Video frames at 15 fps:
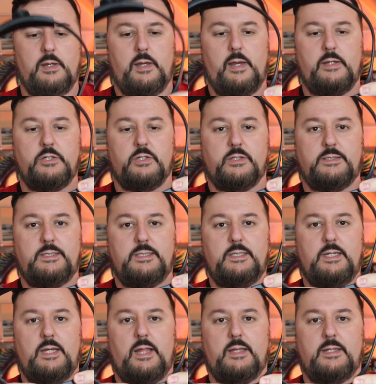As you can
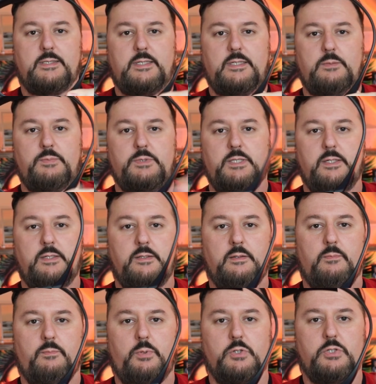see, this clips in,
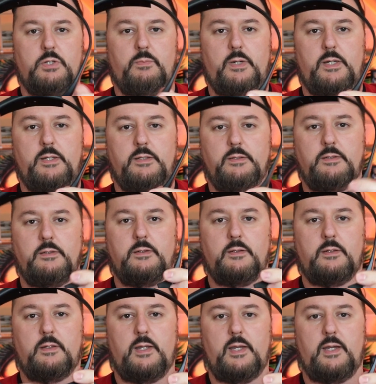push the button,
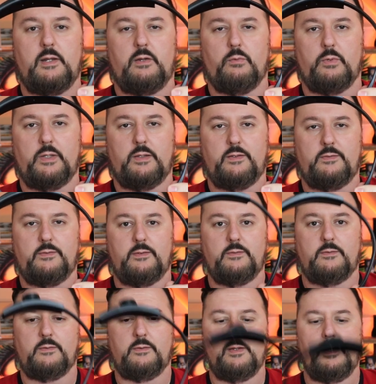and it
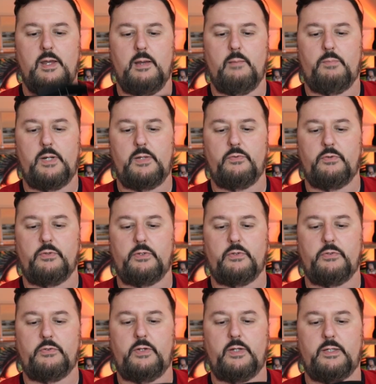releases. Button's a little
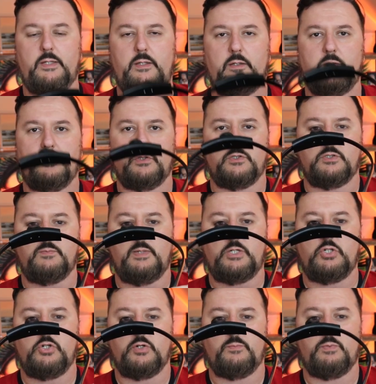sticky, so just make
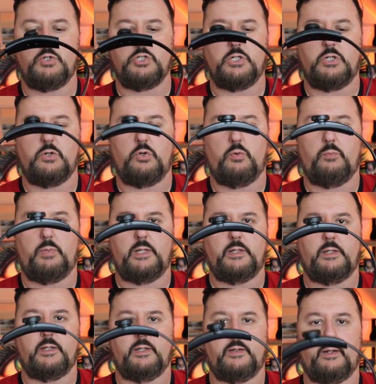sure you're pushing the whole
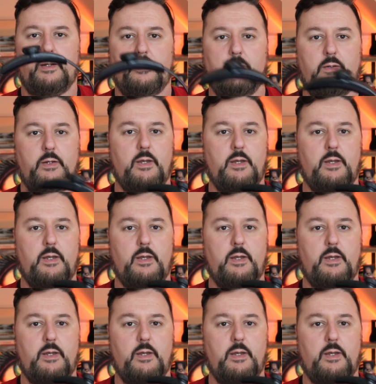button in there.